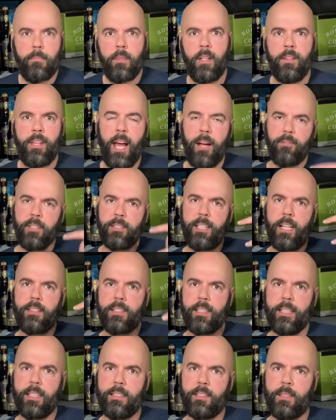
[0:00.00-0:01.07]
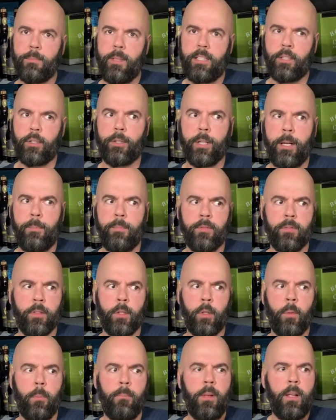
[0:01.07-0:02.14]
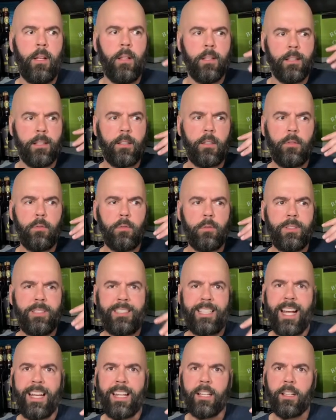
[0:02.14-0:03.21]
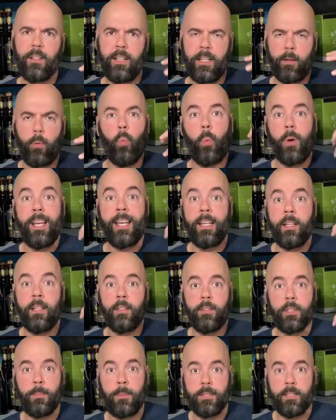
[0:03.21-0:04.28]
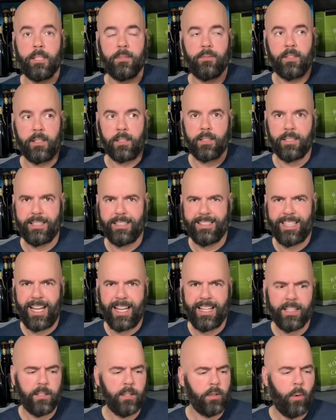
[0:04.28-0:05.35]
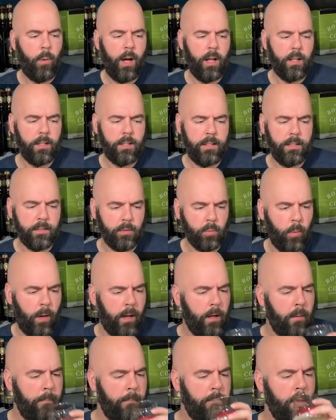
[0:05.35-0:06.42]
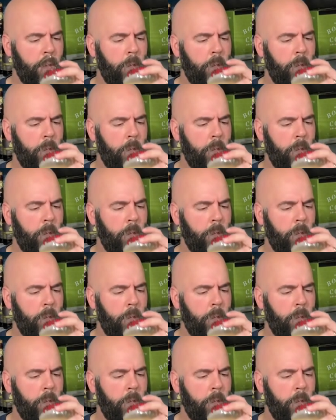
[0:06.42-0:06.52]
The aftertaste, I get some nice grapefruit. Little dank, like weed specifically, dank quality as well.